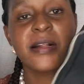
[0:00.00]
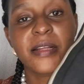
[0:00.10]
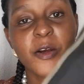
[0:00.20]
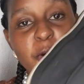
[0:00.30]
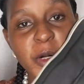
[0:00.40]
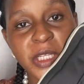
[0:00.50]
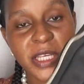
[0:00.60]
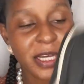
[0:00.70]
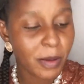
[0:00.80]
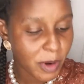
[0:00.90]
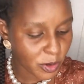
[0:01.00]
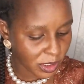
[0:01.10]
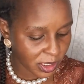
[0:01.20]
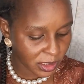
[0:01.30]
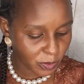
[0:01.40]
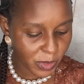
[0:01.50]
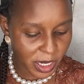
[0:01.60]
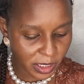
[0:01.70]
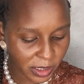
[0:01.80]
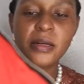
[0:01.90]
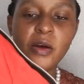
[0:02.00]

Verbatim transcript: the cool thing about this bag